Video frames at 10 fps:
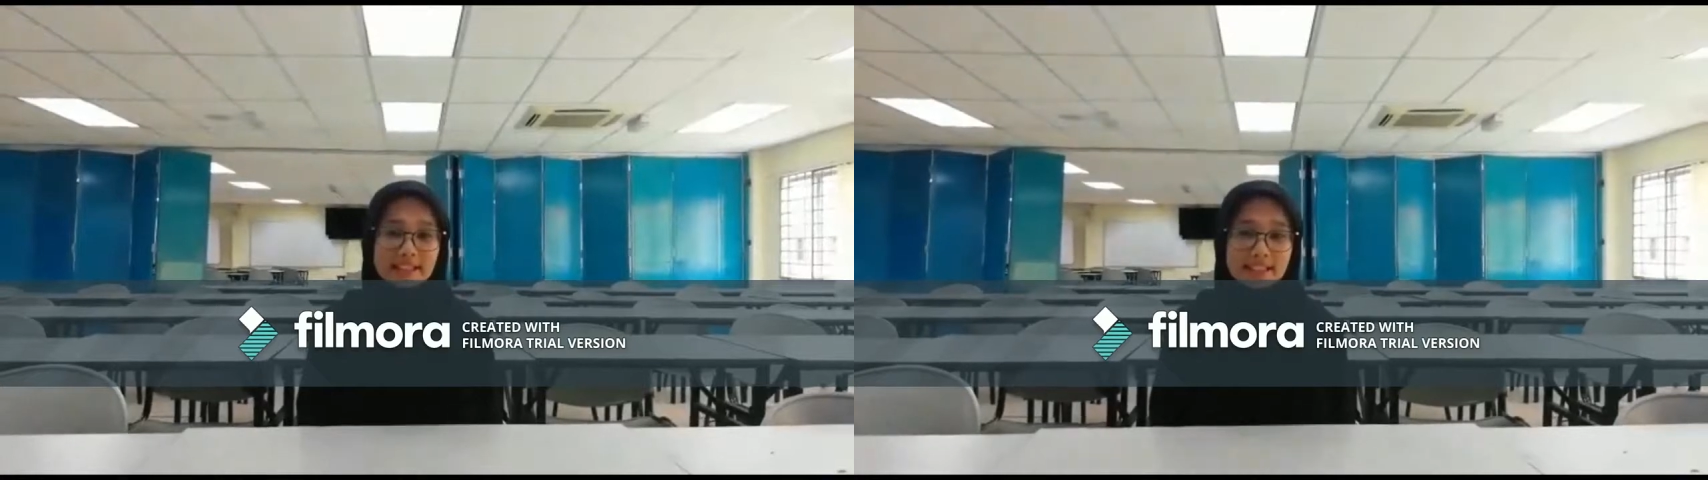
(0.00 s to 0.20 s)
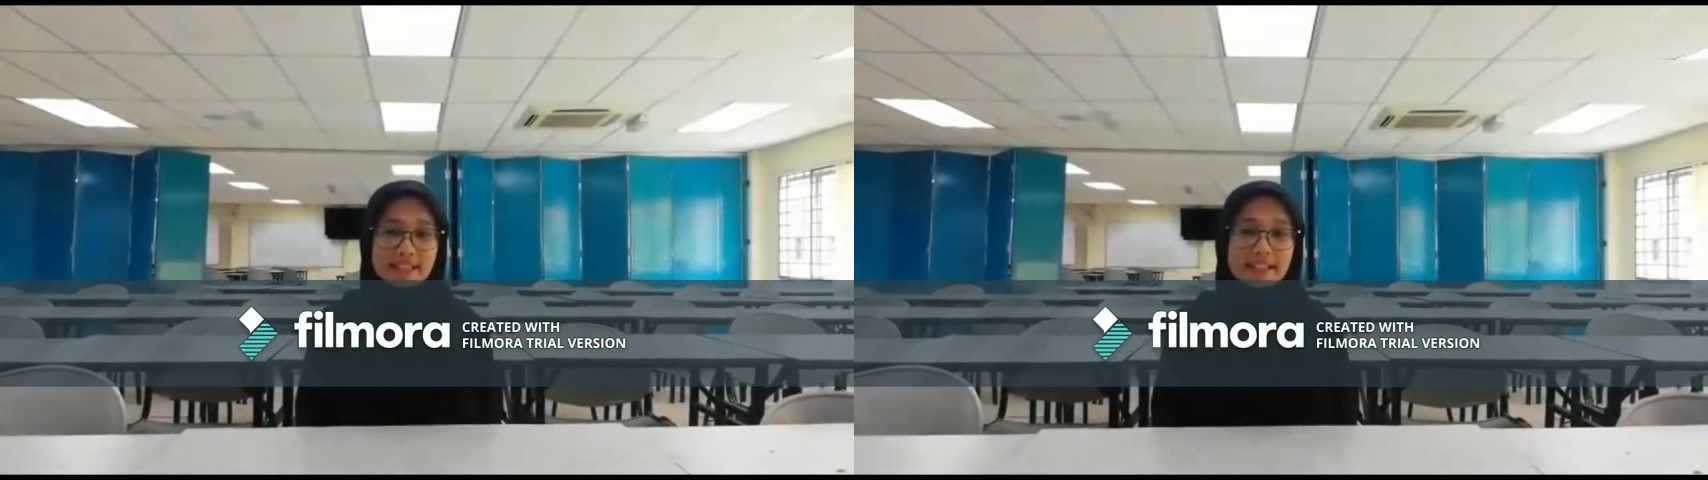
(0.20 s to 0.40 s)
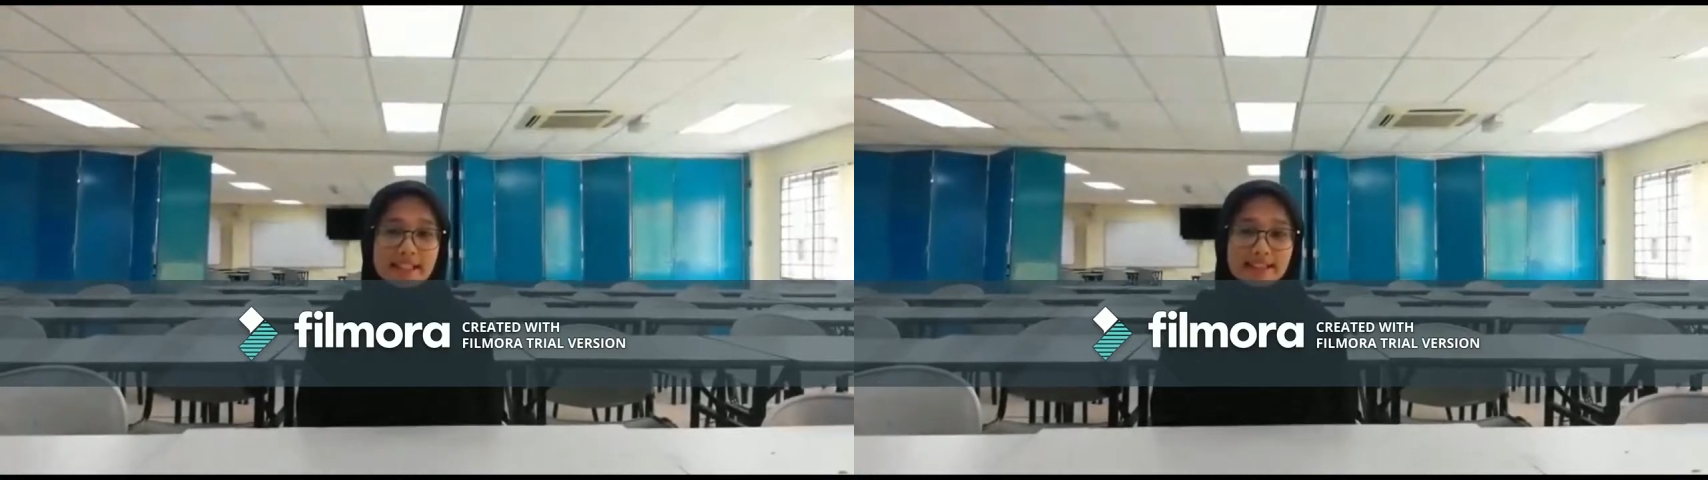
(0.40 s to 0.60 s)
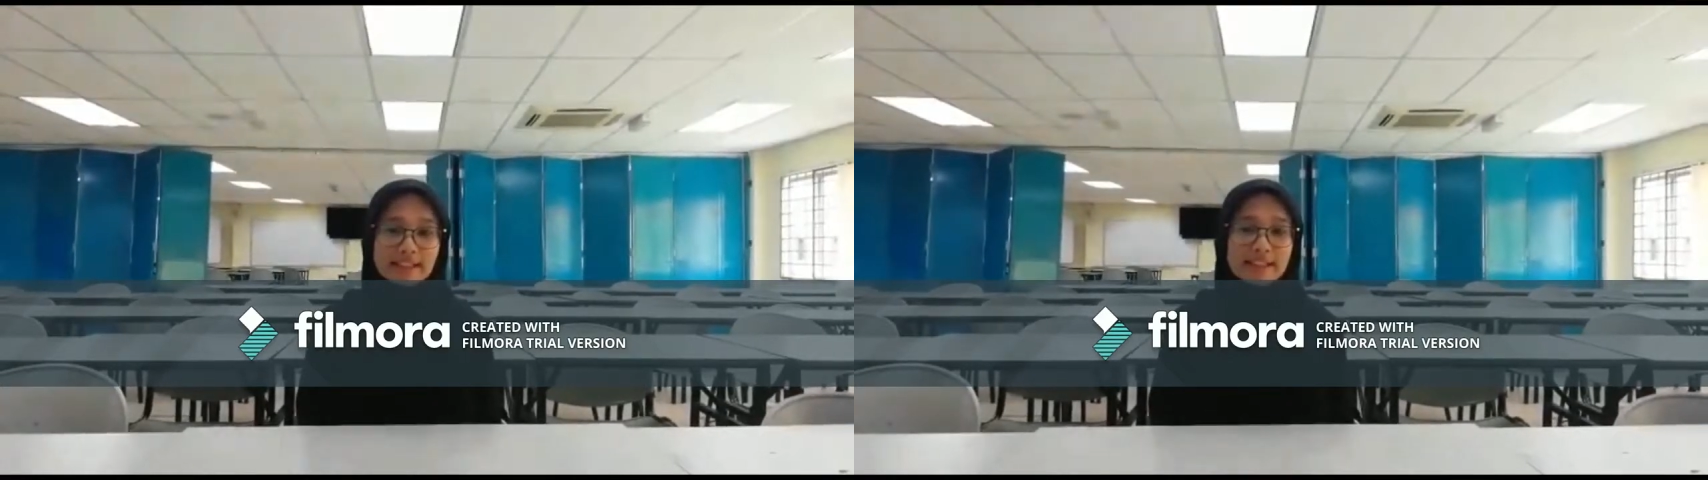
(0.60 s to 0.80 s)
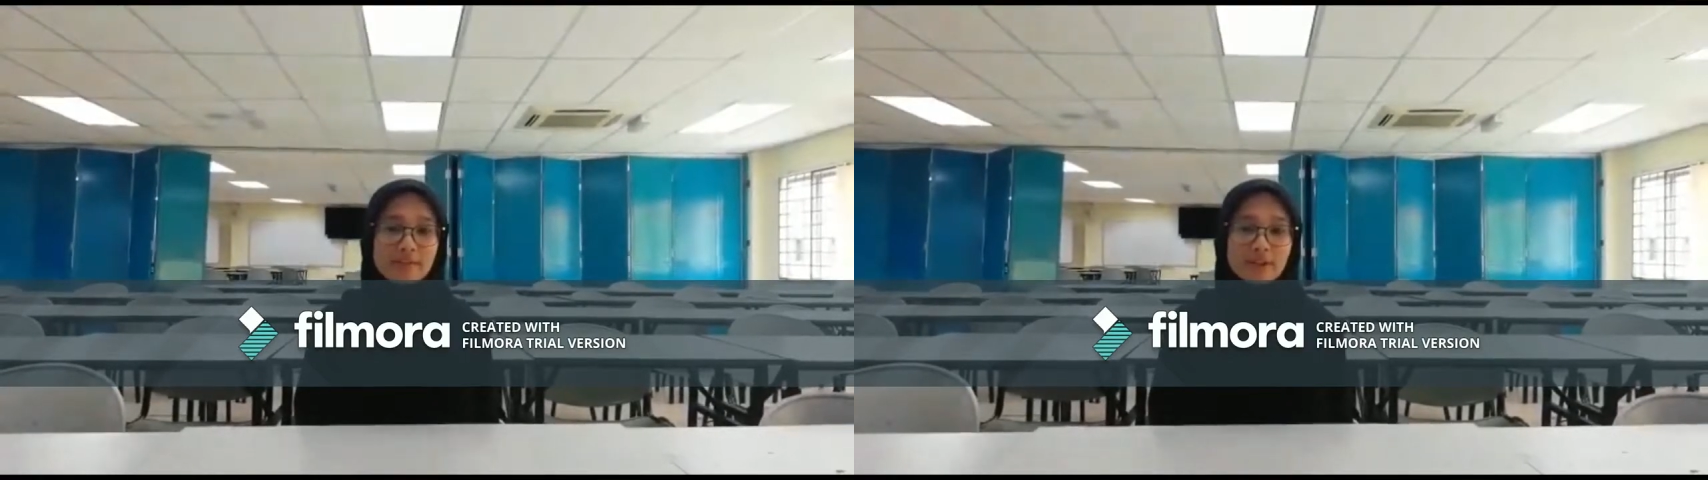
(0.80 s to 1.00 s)

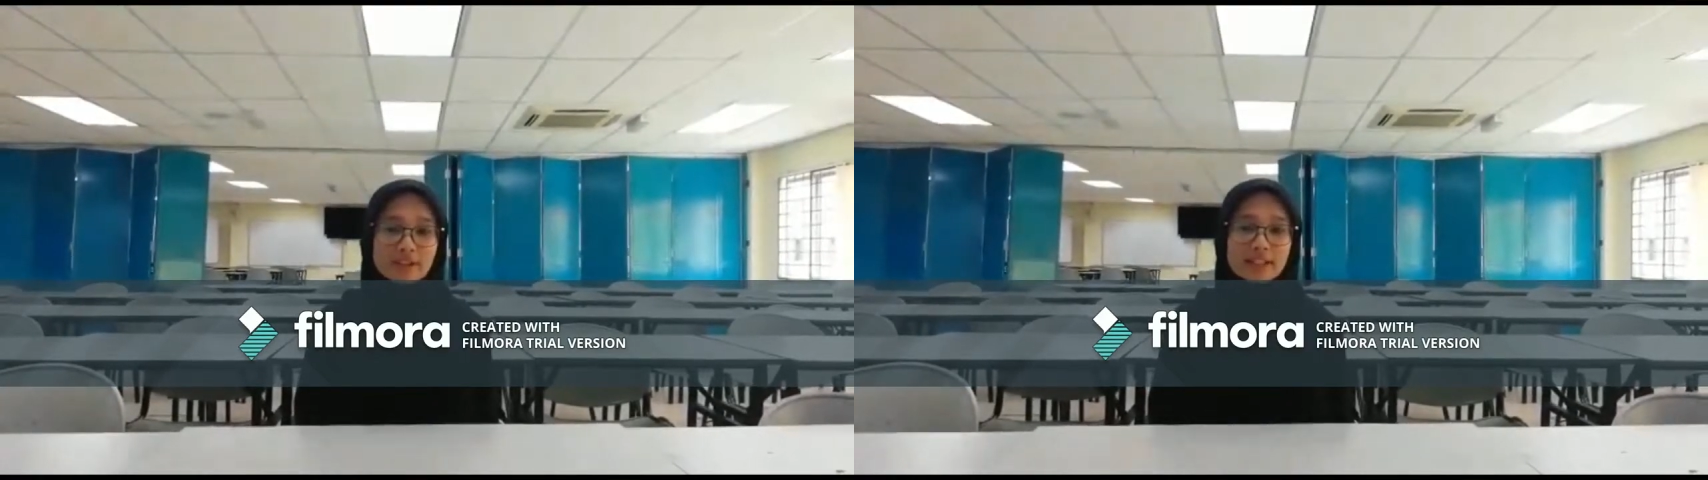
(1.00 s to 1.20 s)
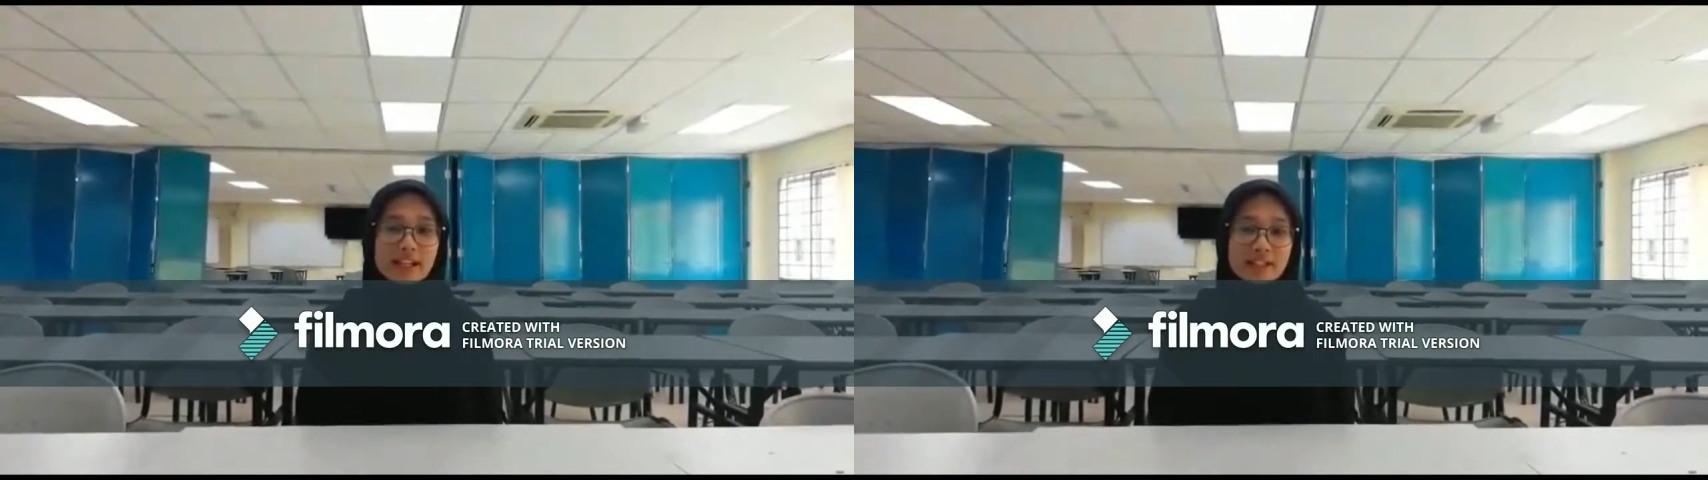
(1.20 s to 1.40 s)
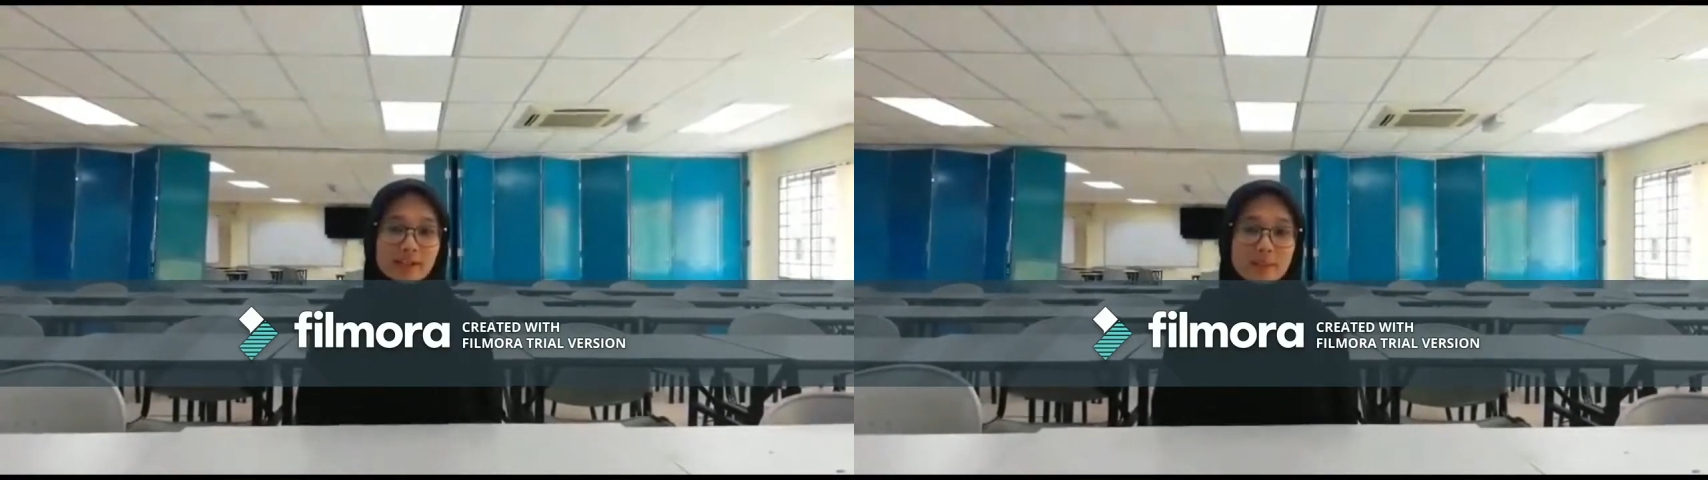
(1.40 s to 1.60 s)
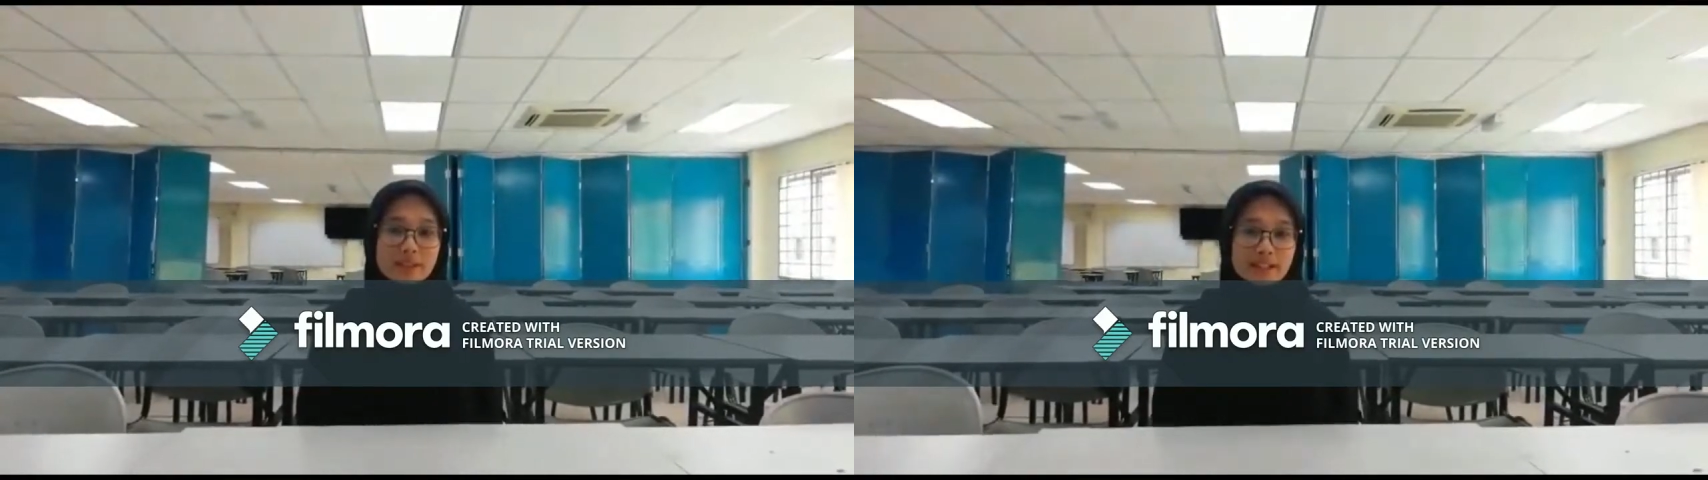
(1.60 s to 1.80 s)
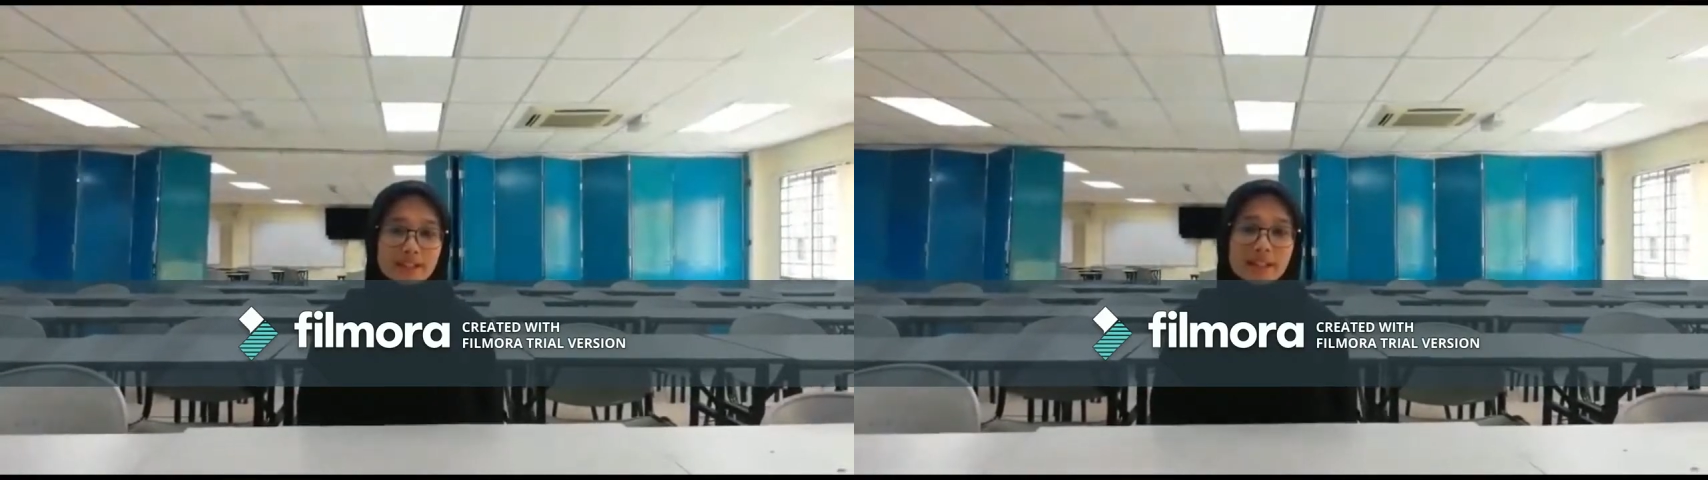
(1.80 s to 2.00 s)
E9040H model.